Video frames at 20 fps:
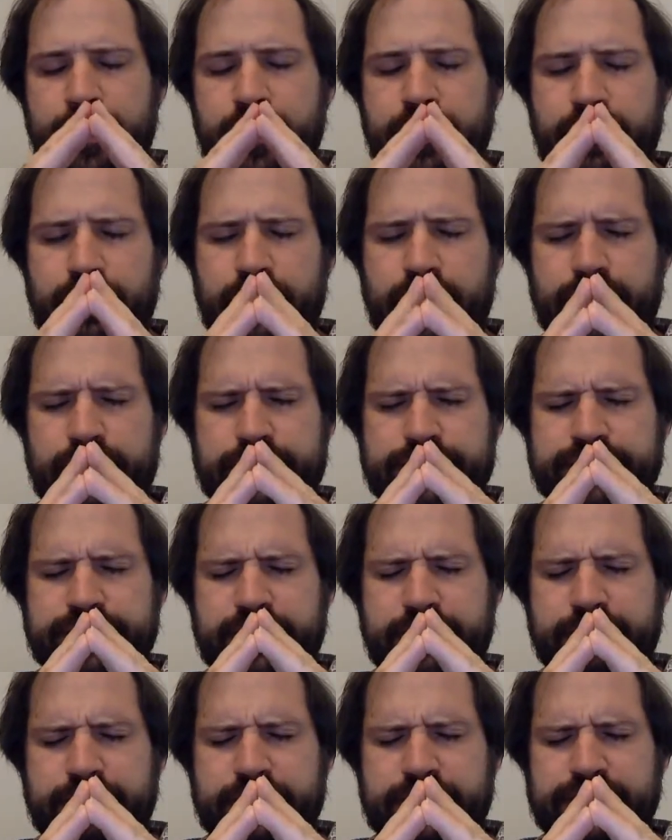there is
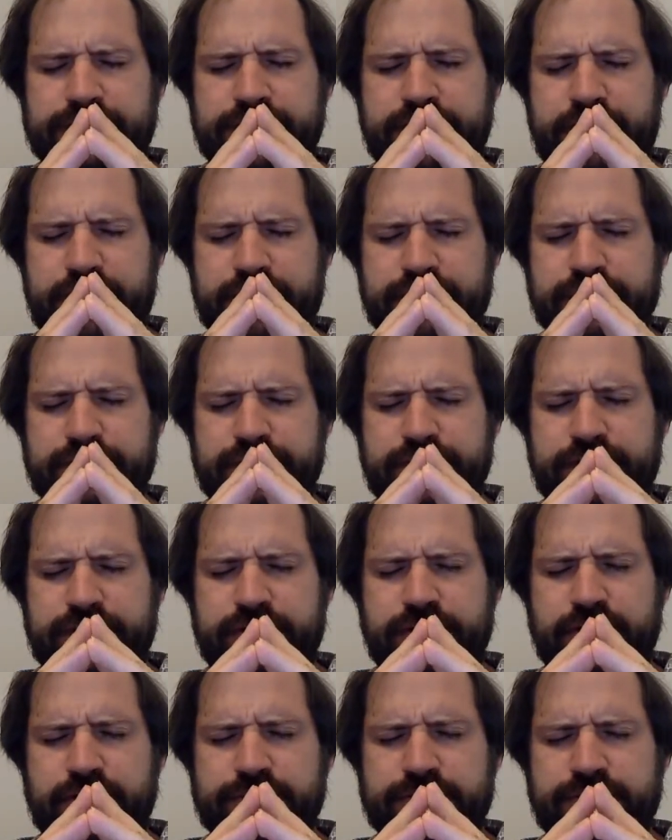some distinctions in
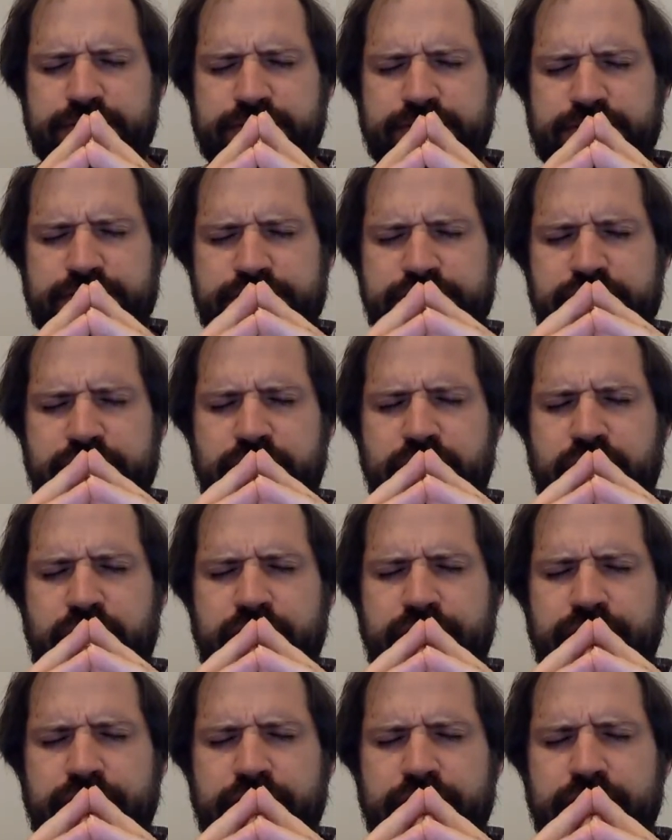terms of
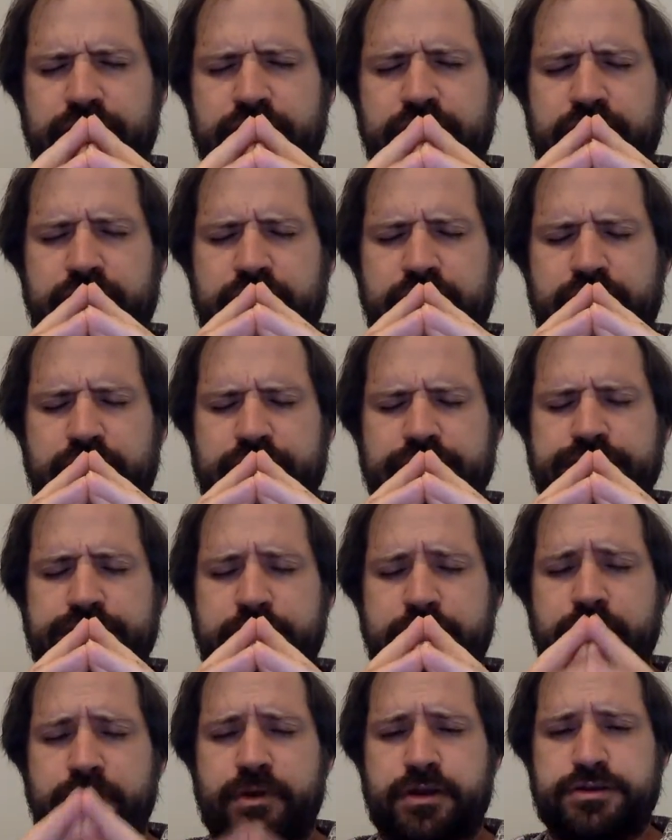geographic
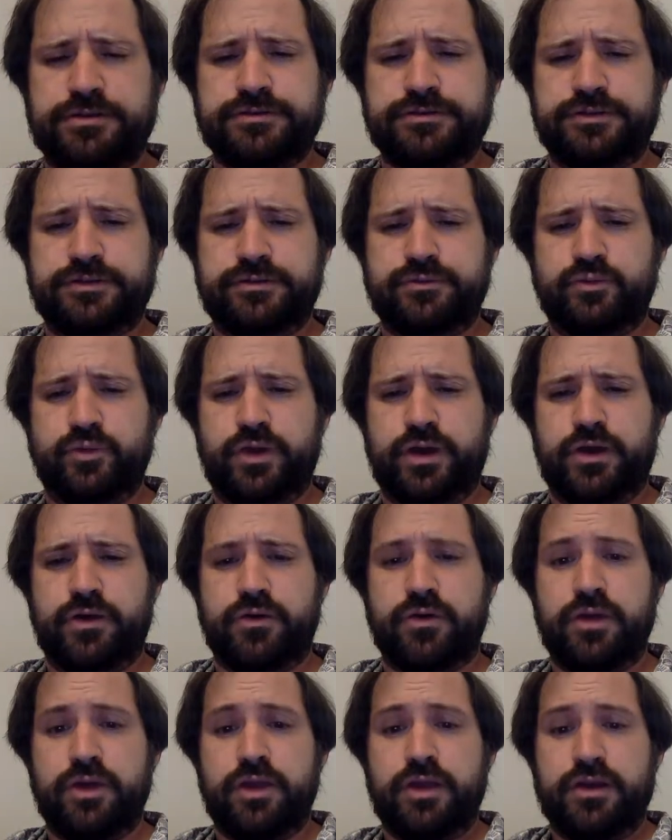separations as
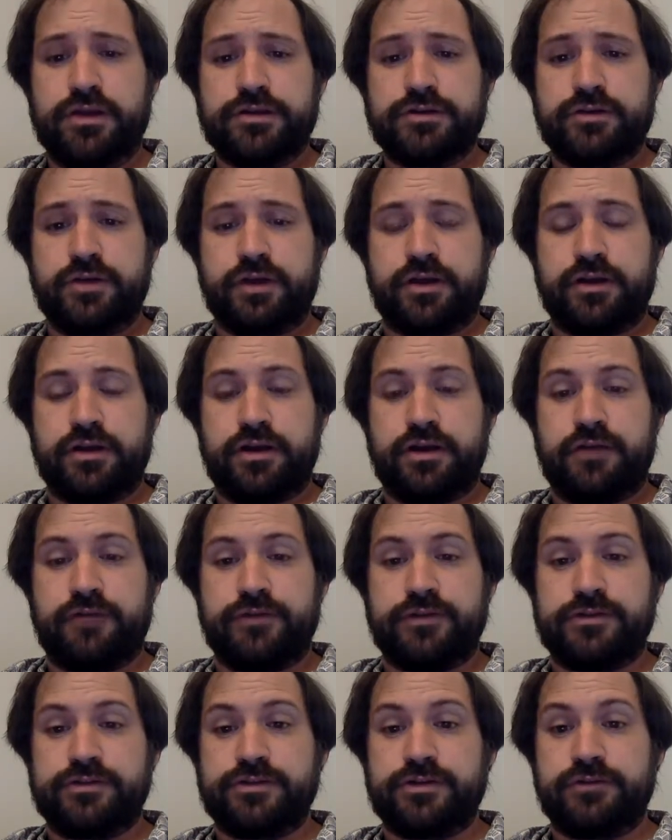well.
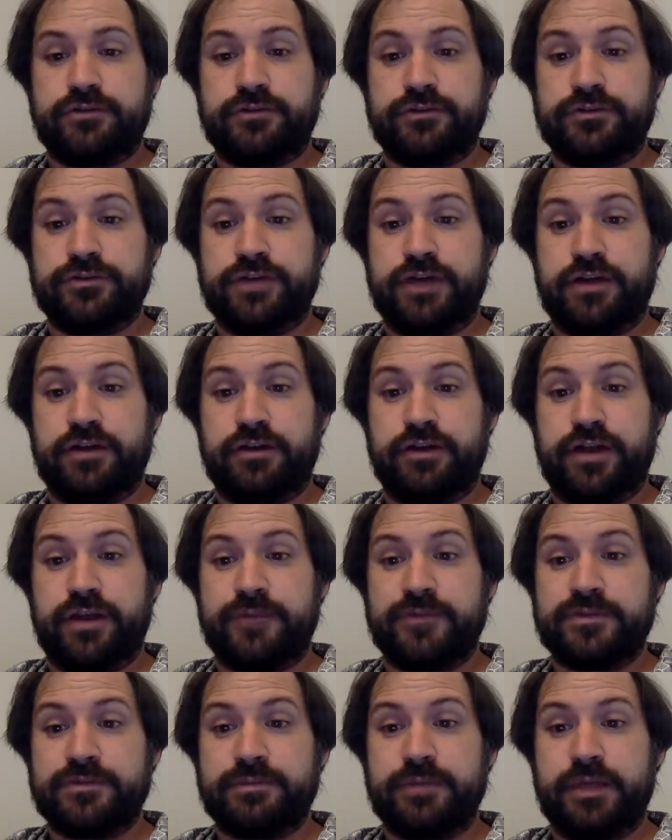Trogonophids, shovel-snouted
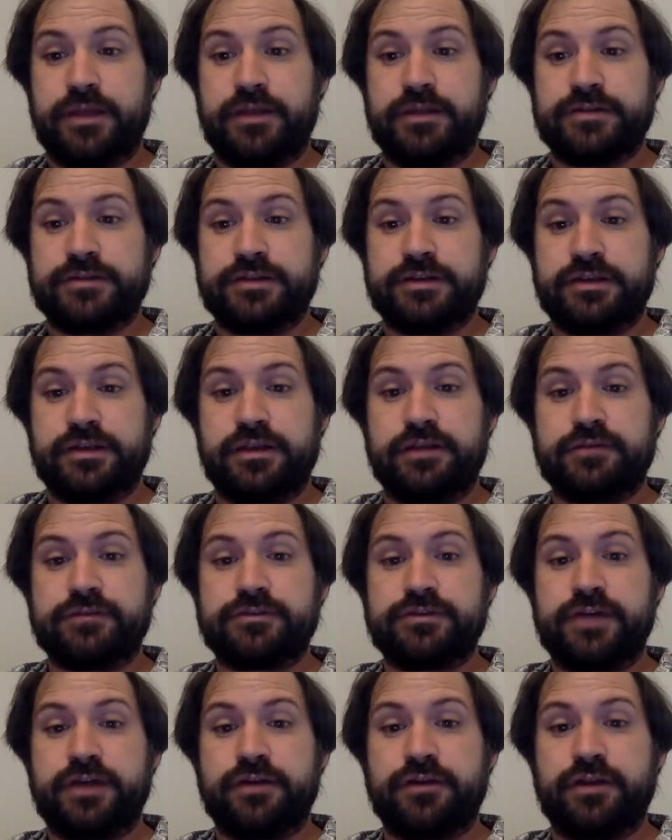amphispanians, and
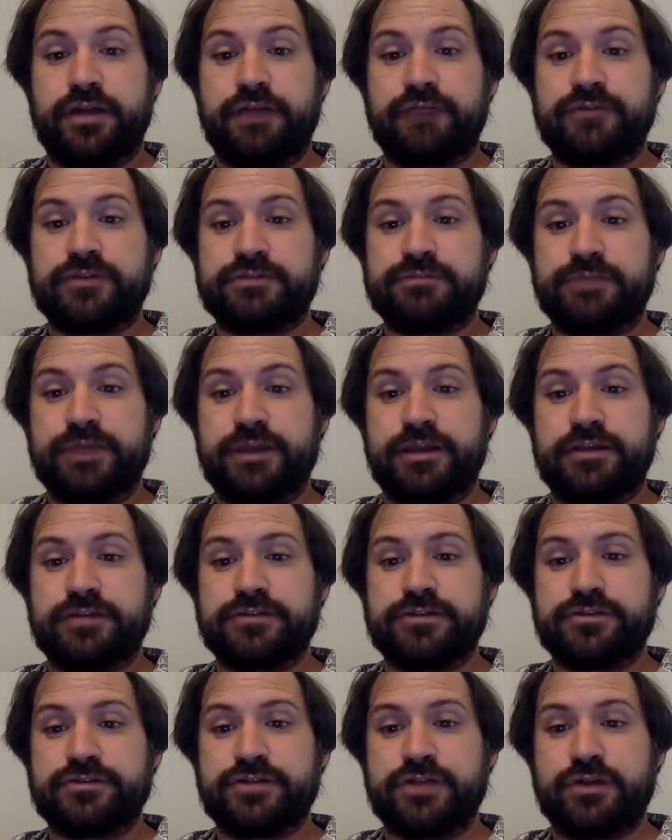keel-snouted amphispanians
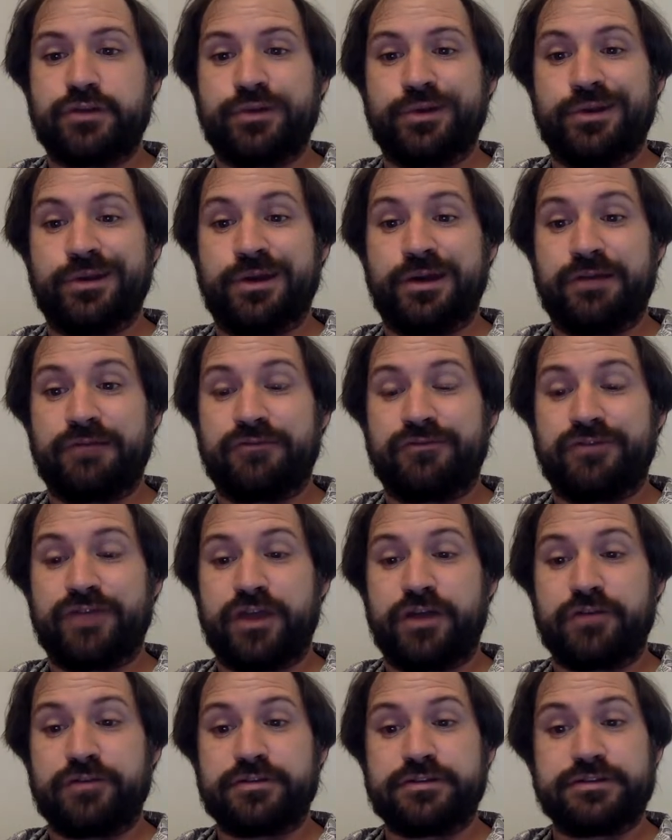are generally not
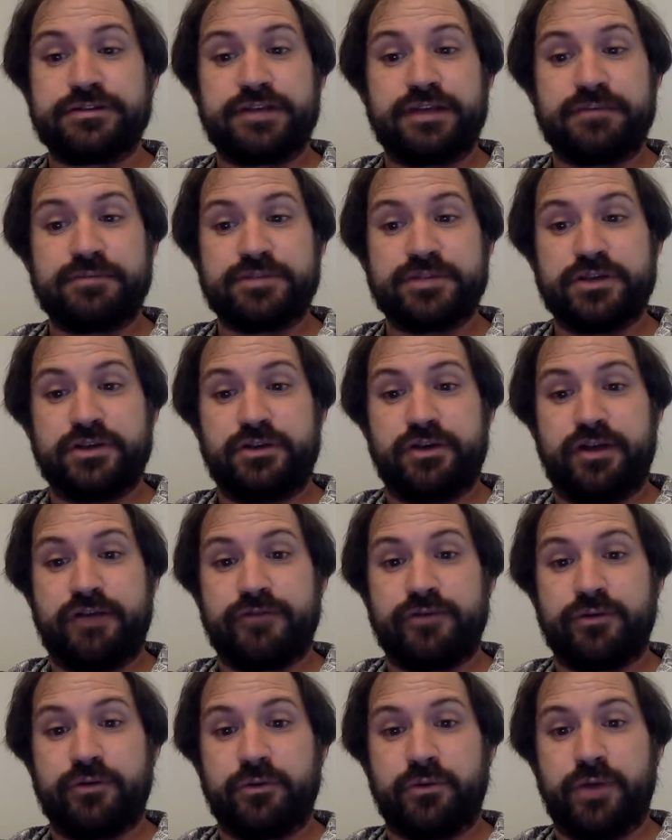found in the same
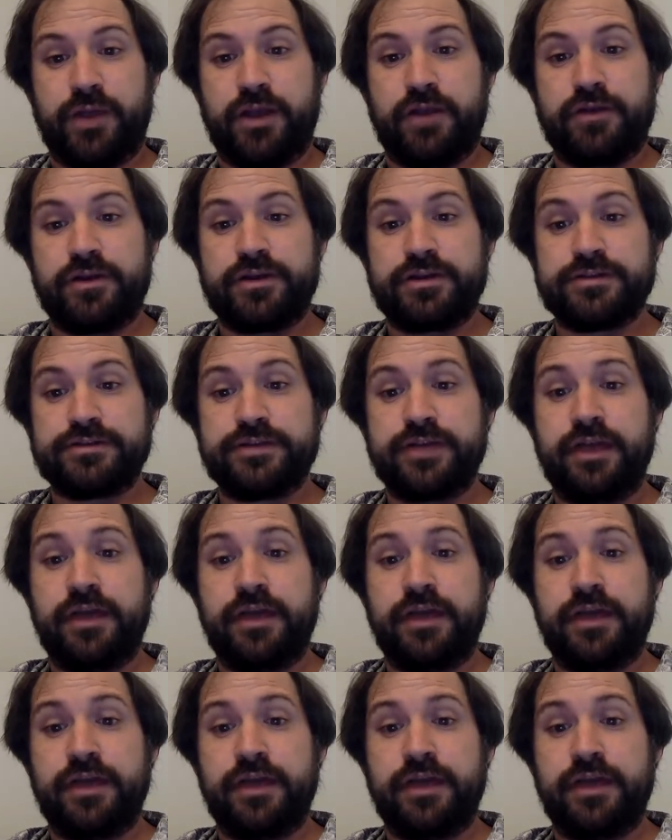geographical areas,